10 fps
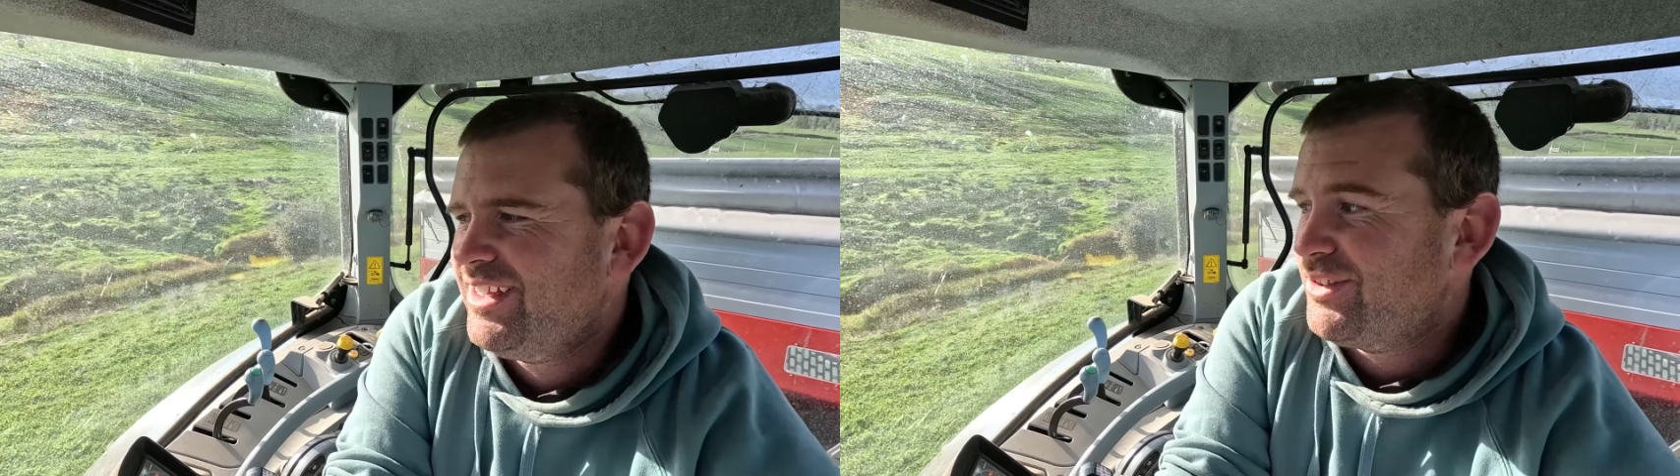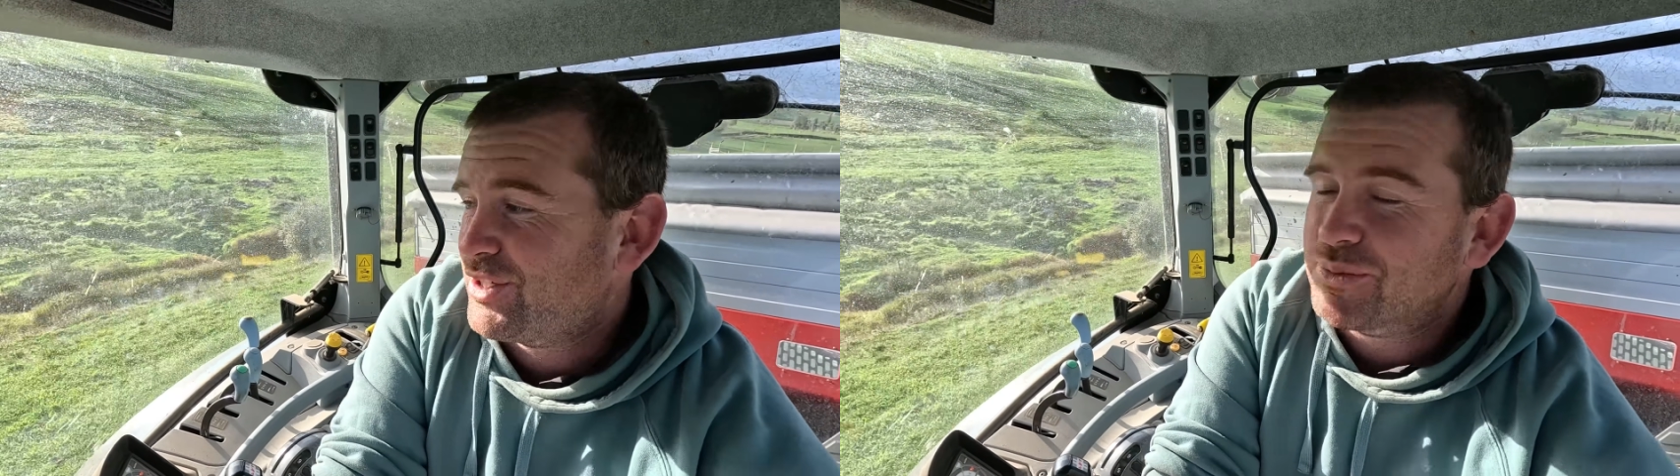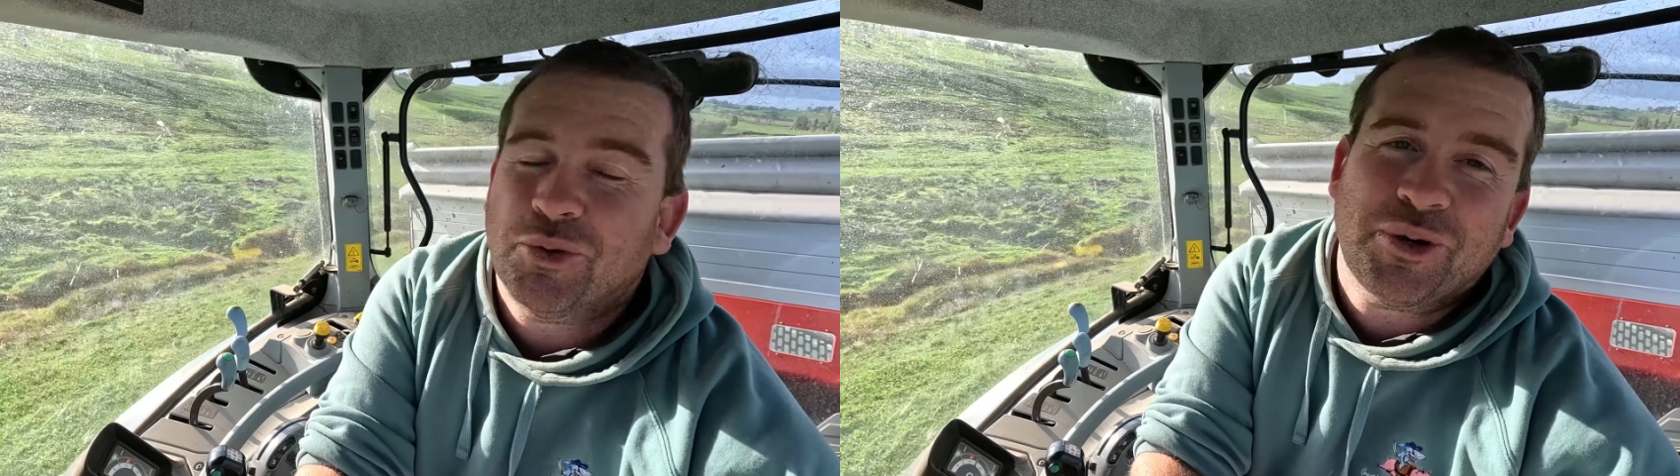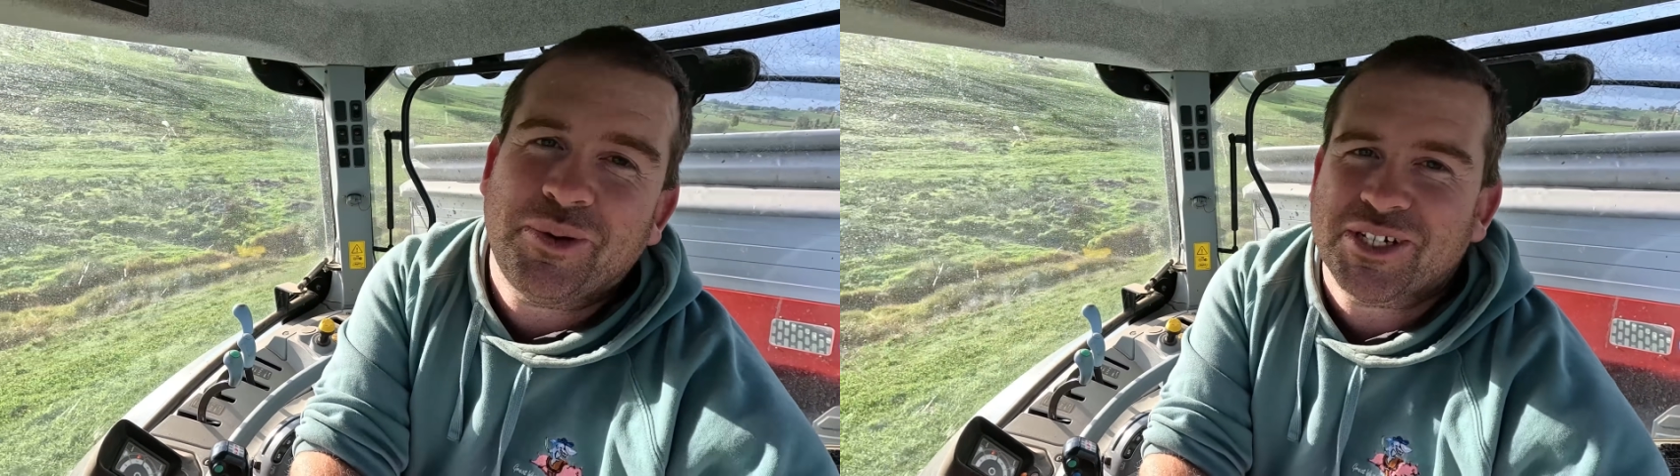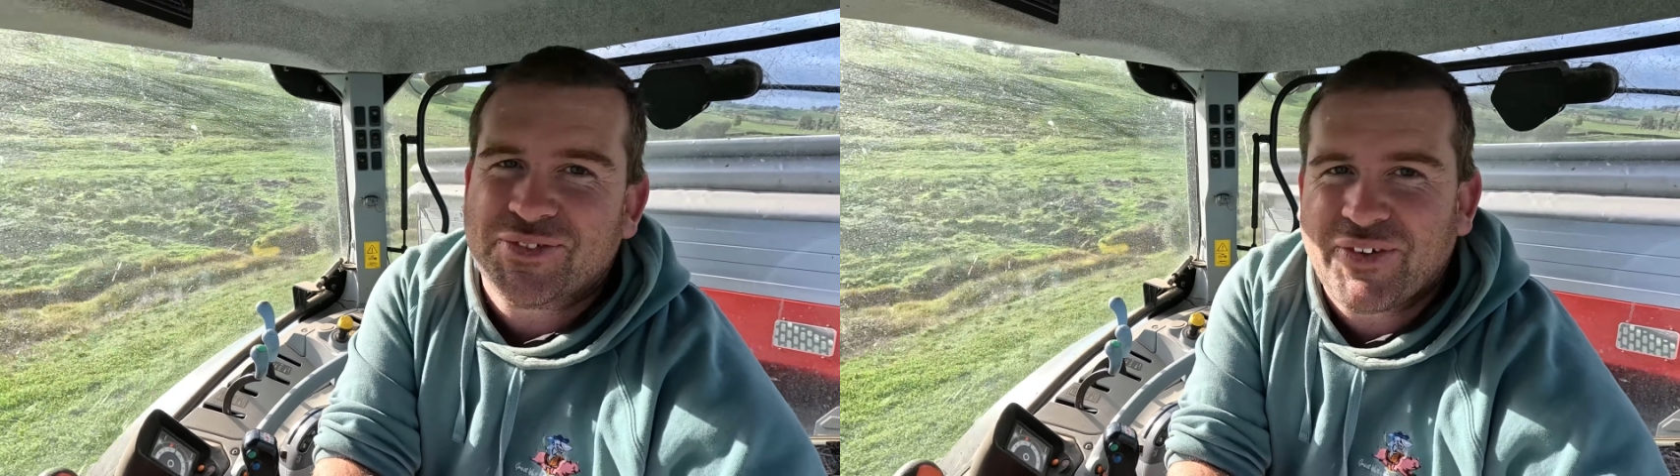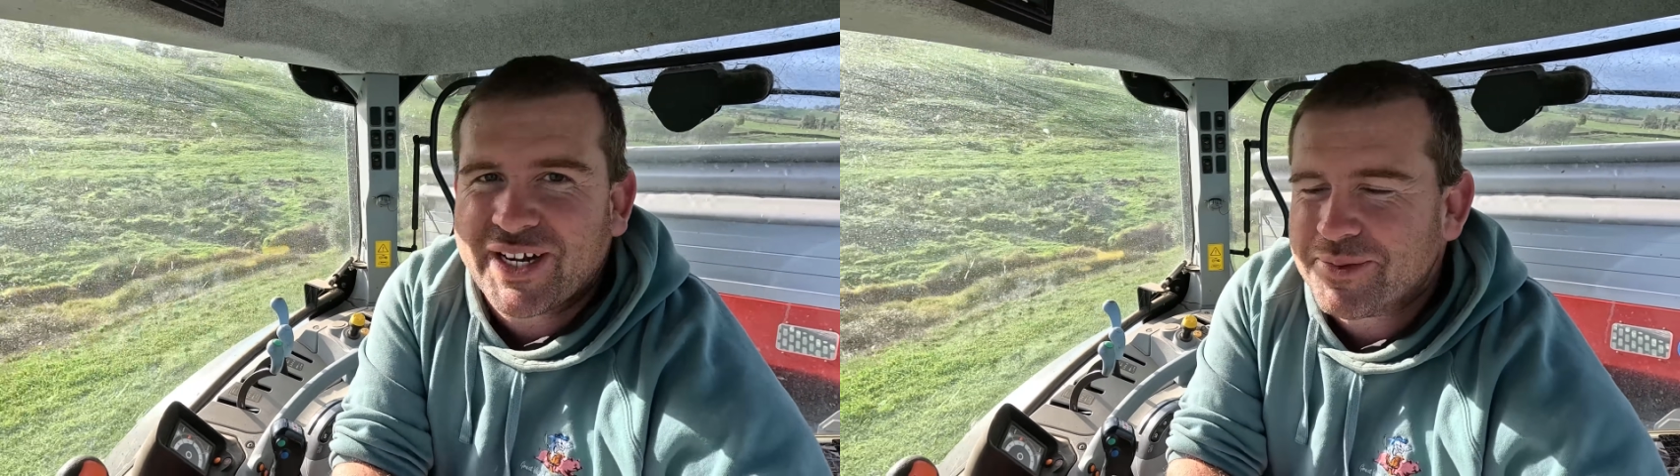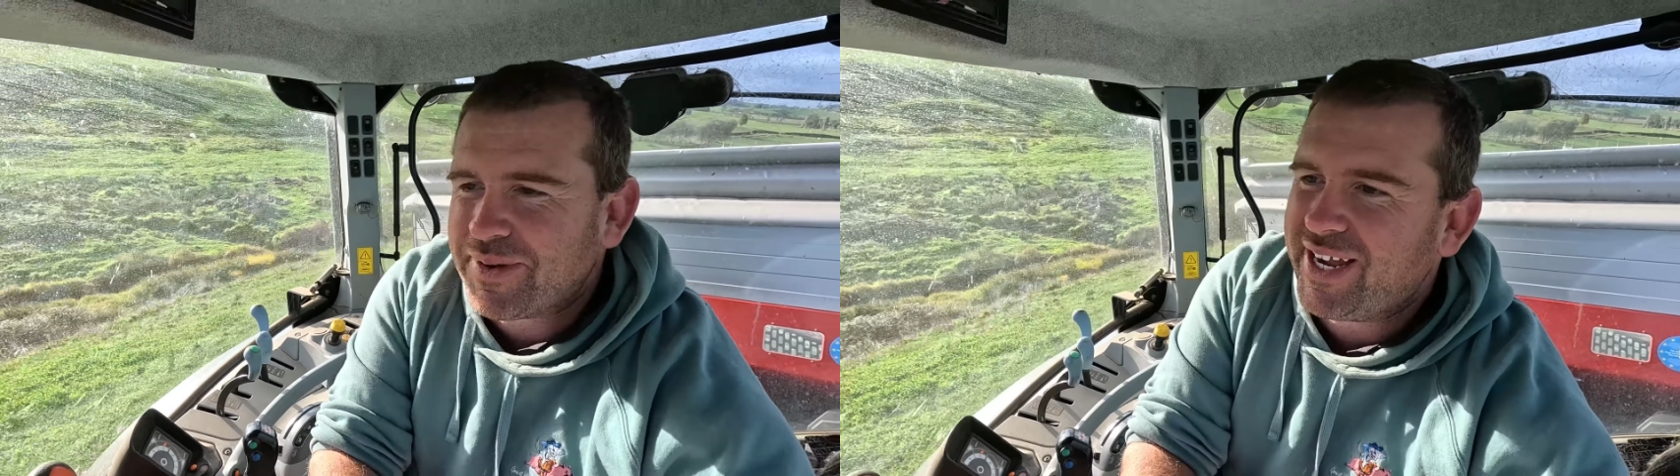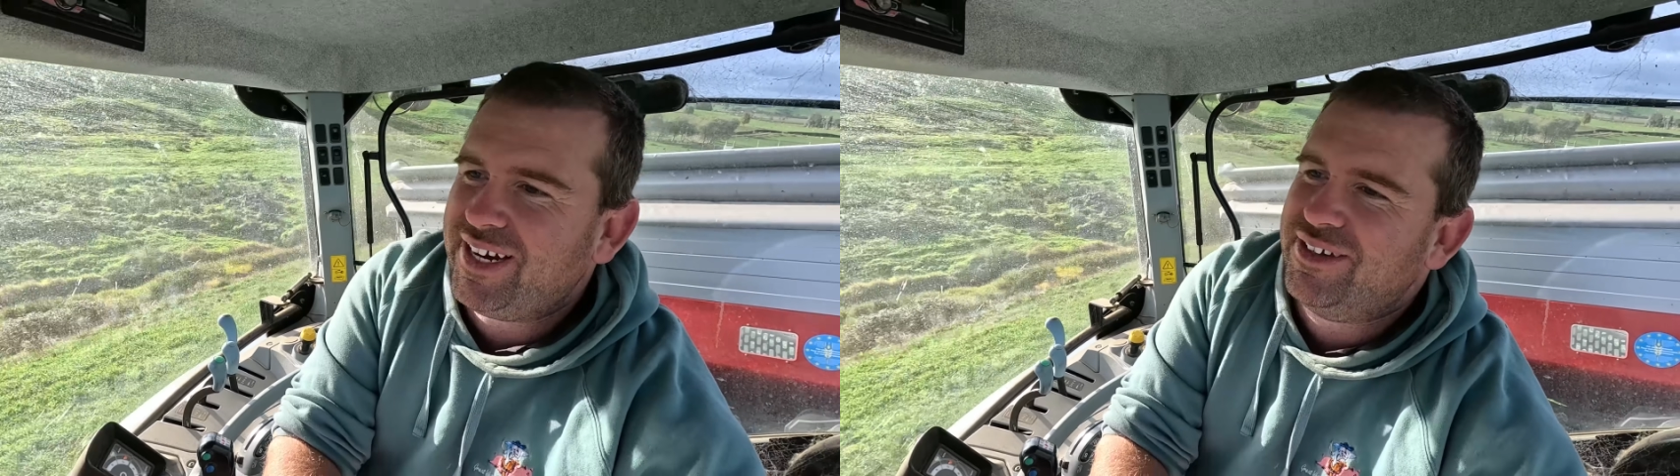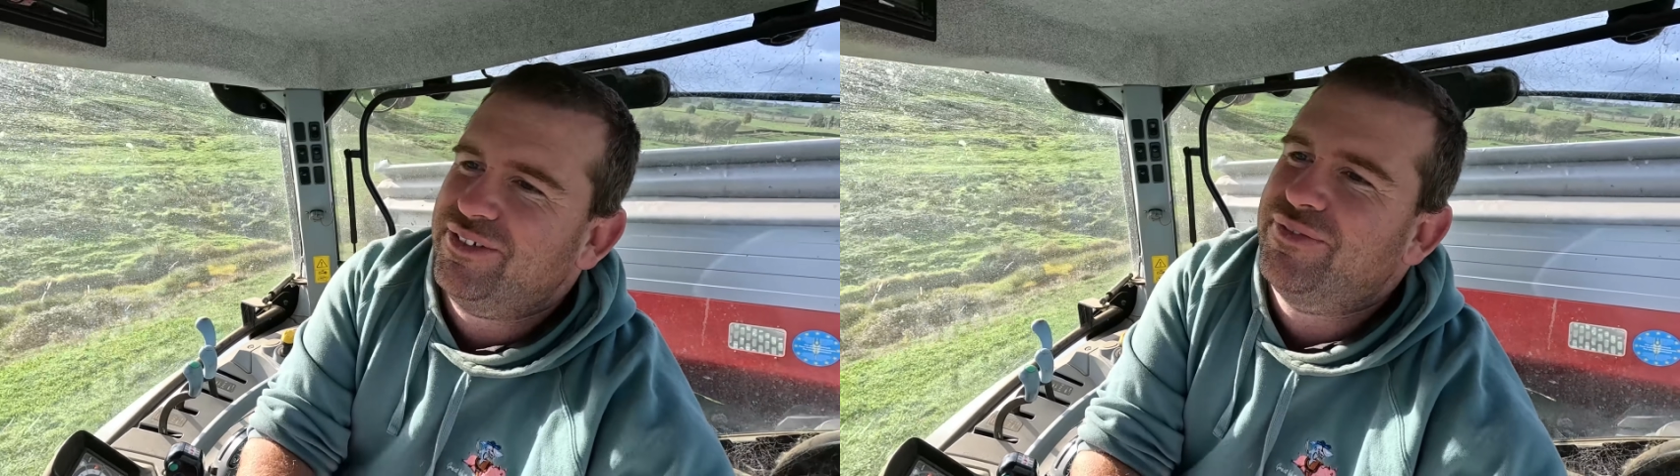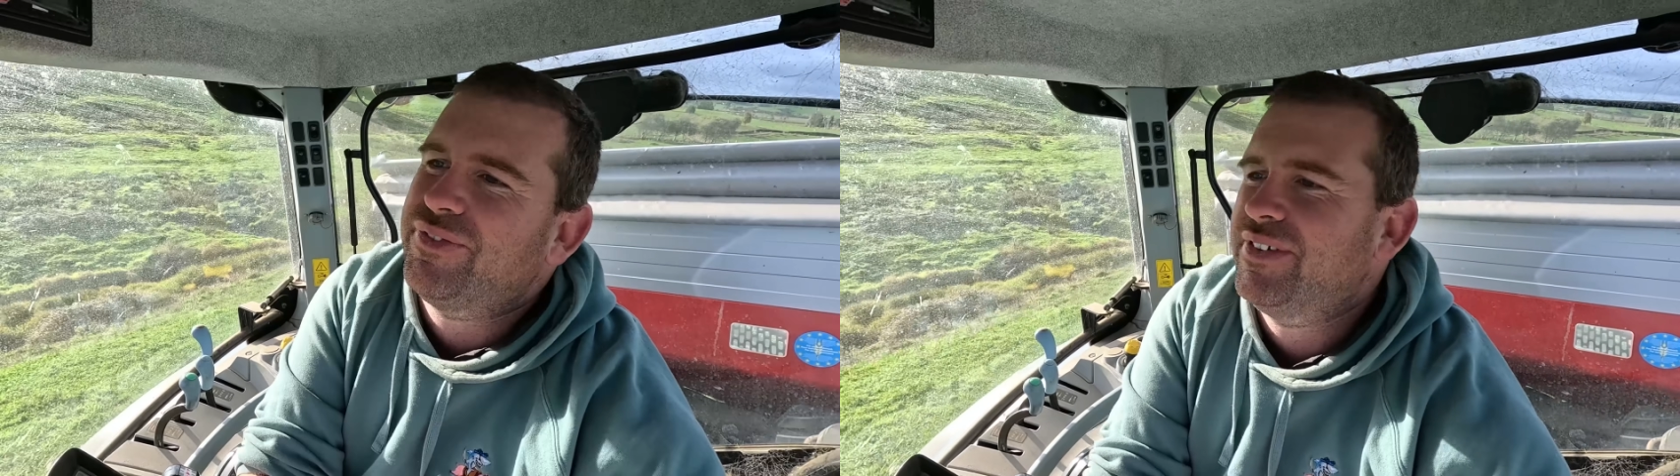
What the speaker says: this morning when I was feeding a bale of